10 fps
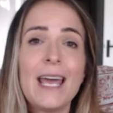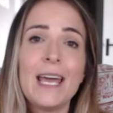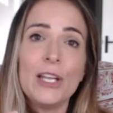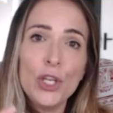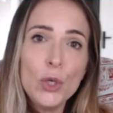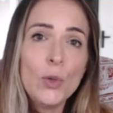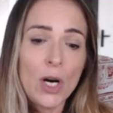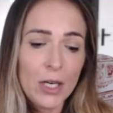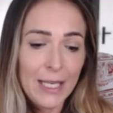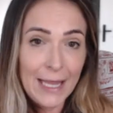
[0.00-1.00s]
And you
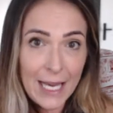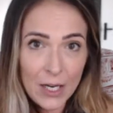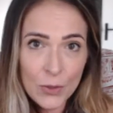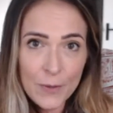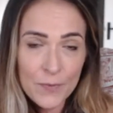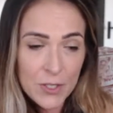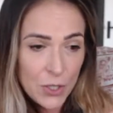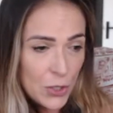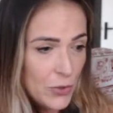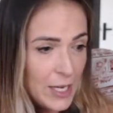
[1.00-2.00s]
are allowed
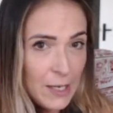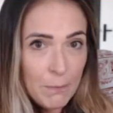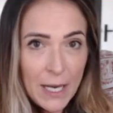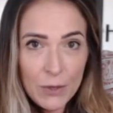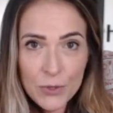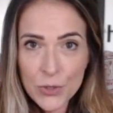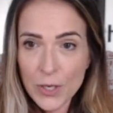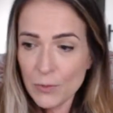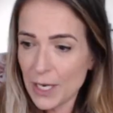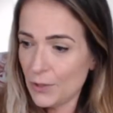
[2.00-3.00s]
to create a
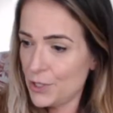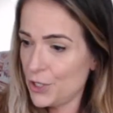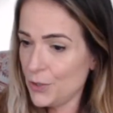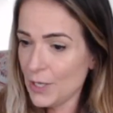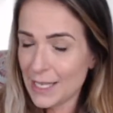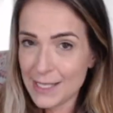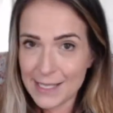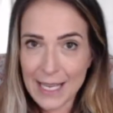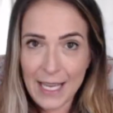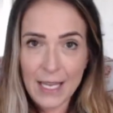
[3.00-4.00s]
boundary around you and
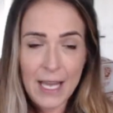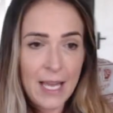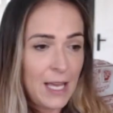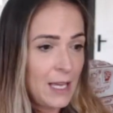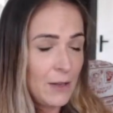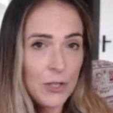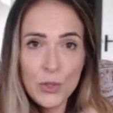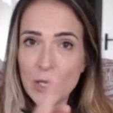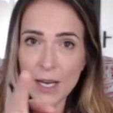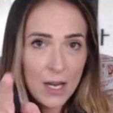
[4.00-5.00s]
say,
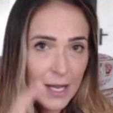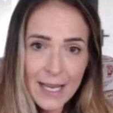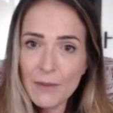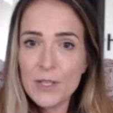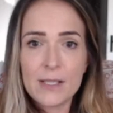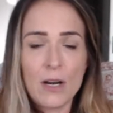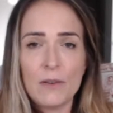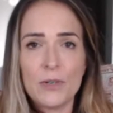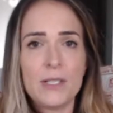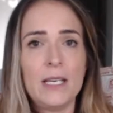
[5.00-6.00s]
you cannot have this
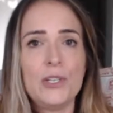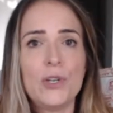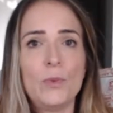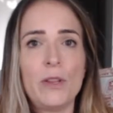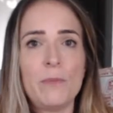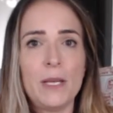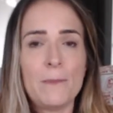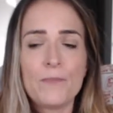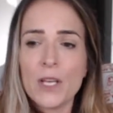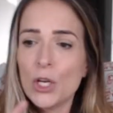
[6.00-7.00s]
conversation with me.
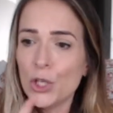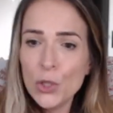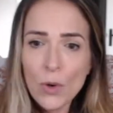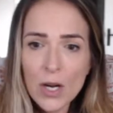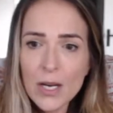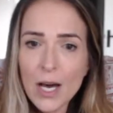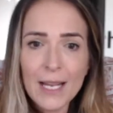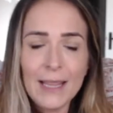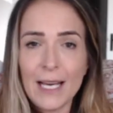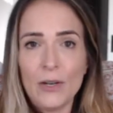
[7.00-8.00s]
You are not
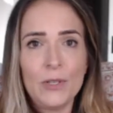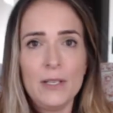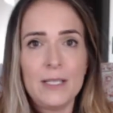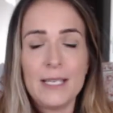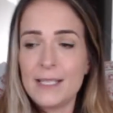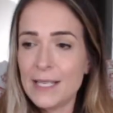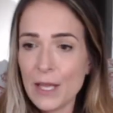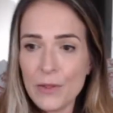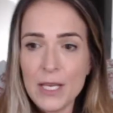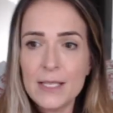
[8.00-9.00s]
allowed to
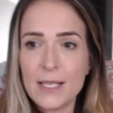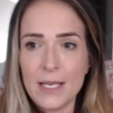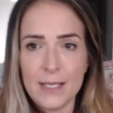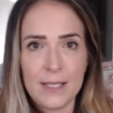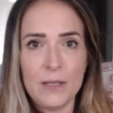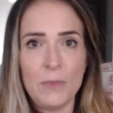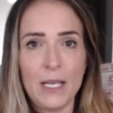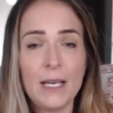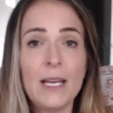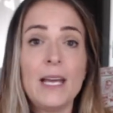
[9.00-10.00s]
say these things to
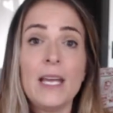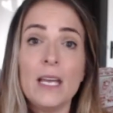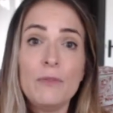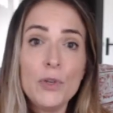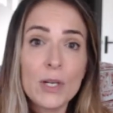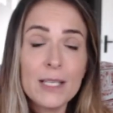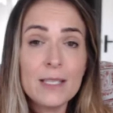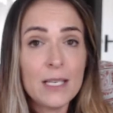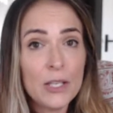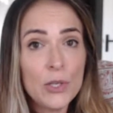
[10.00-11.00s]
me. If you
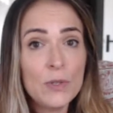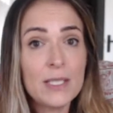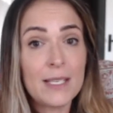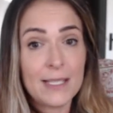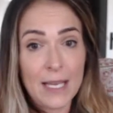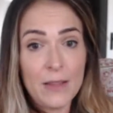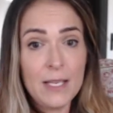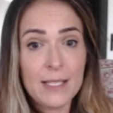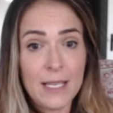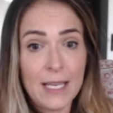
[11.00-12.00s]
continue to say
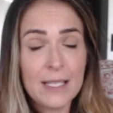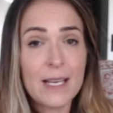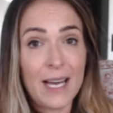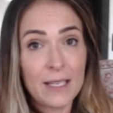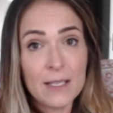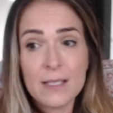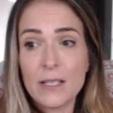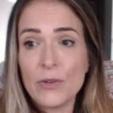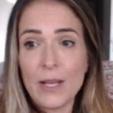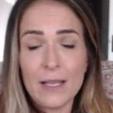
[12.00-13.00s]
these things, I
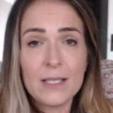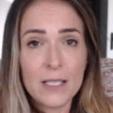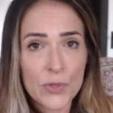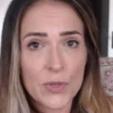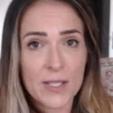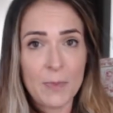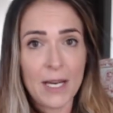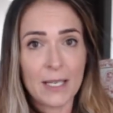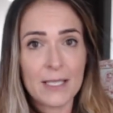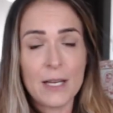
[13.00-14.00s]
consider that
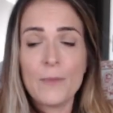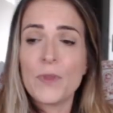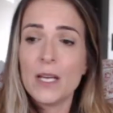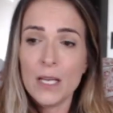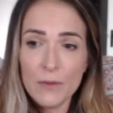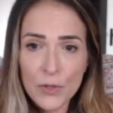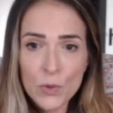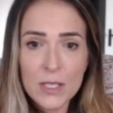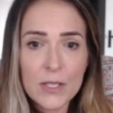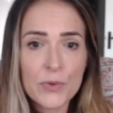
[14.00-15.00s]
disrespect. If
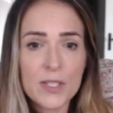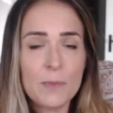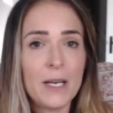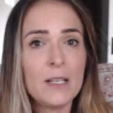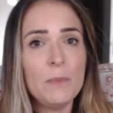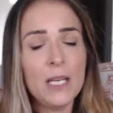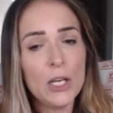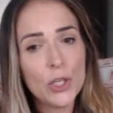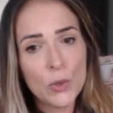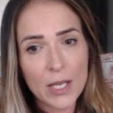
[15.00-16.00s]
you disrespect
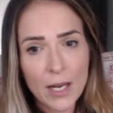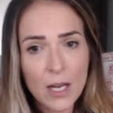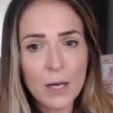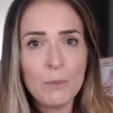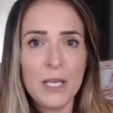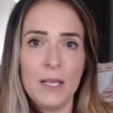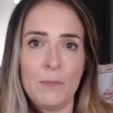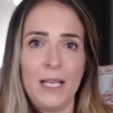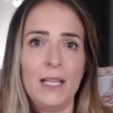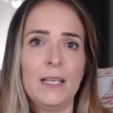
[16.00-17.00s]
me, you cannot be in
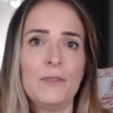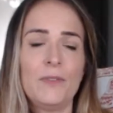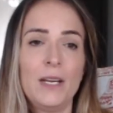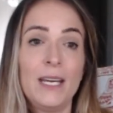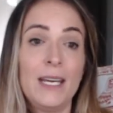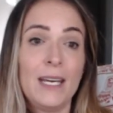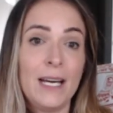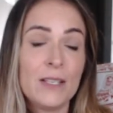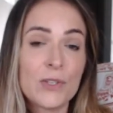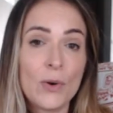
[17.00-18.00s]
my life.
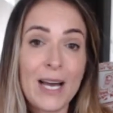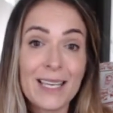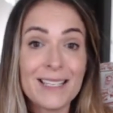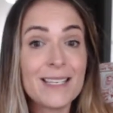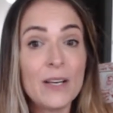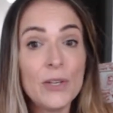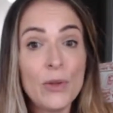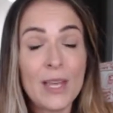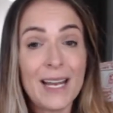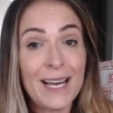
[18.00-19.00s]
And so I can tell
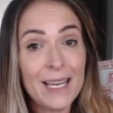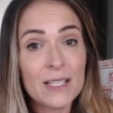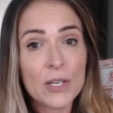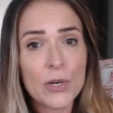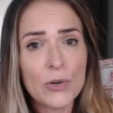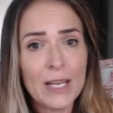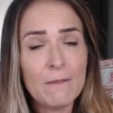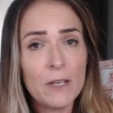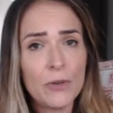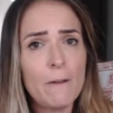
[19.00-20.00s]
you that I had to
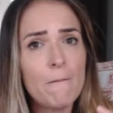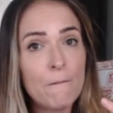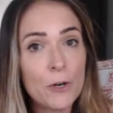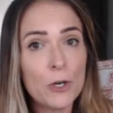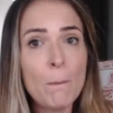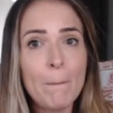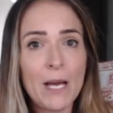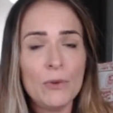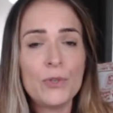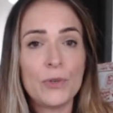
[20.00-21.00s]
create very firm
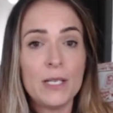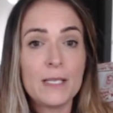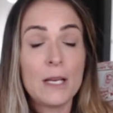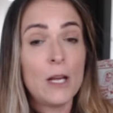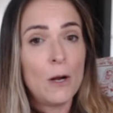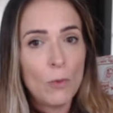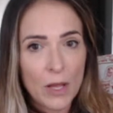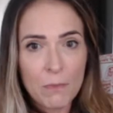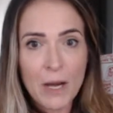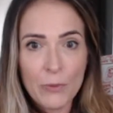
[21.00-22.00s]
boundaries
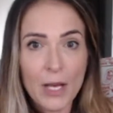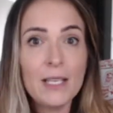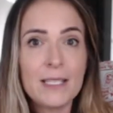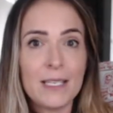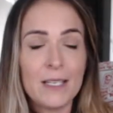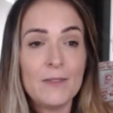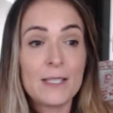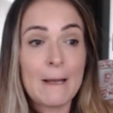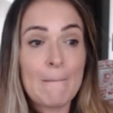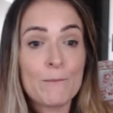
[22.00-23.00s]
with my
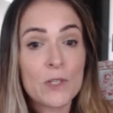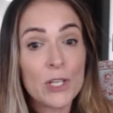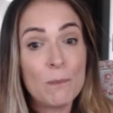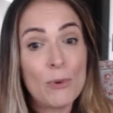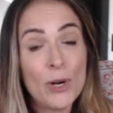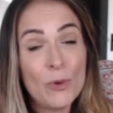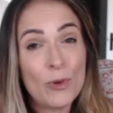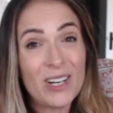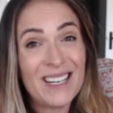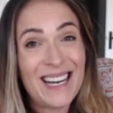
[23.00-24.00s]
relatives to the point
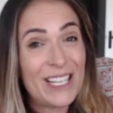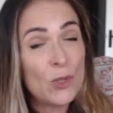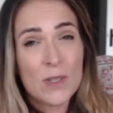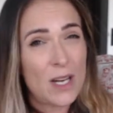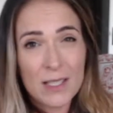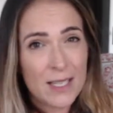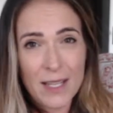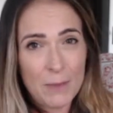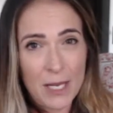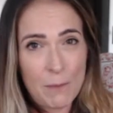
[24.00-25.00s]
where I don't talk to
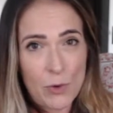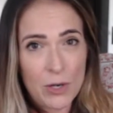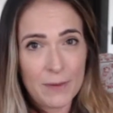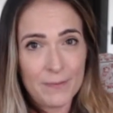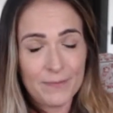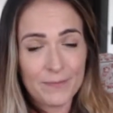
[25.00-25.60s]
them anymore.